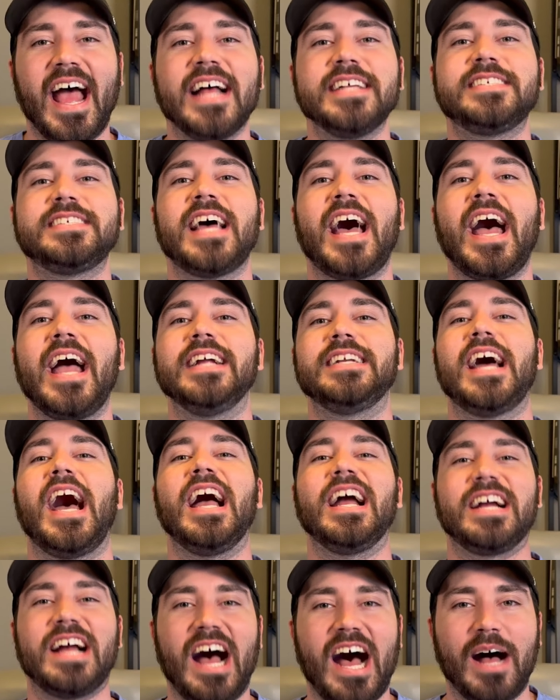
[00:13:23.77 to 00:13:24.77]

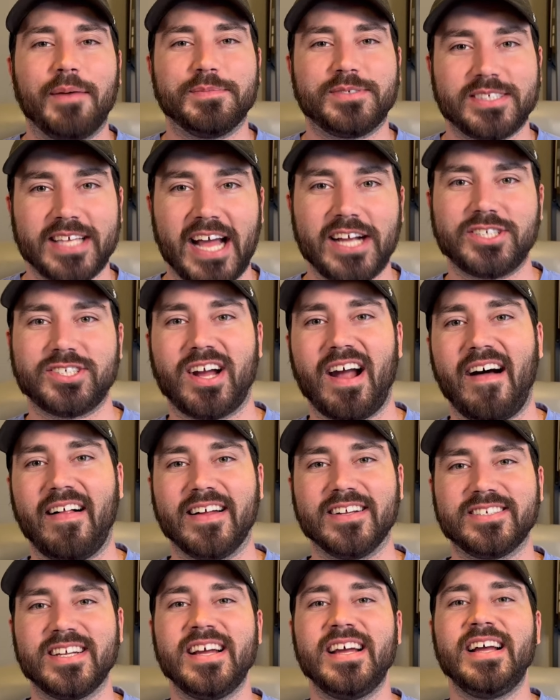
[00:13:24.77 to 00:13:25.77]

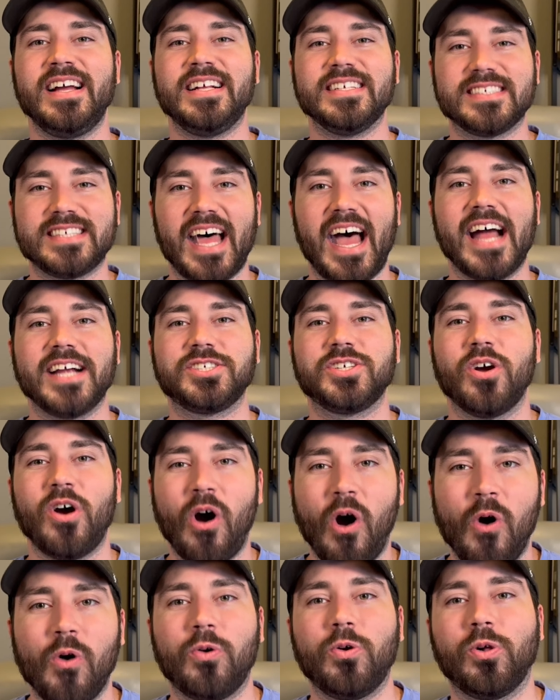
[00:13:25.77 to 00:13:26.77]

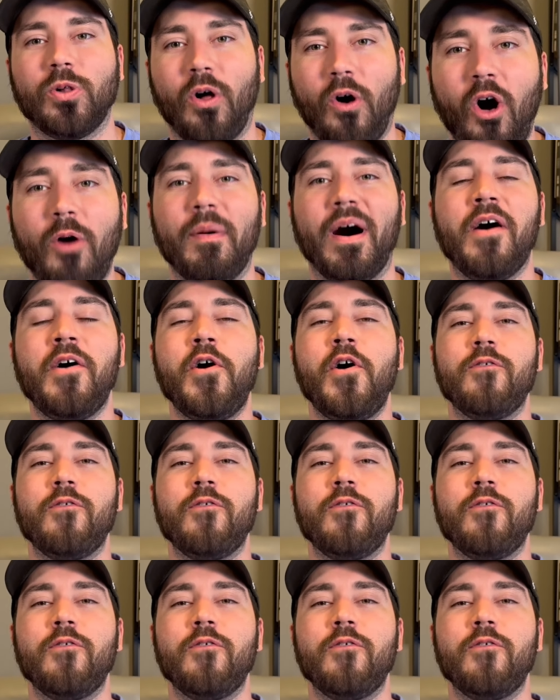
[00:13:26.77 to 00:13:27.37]
si.com/college/Oklahoma.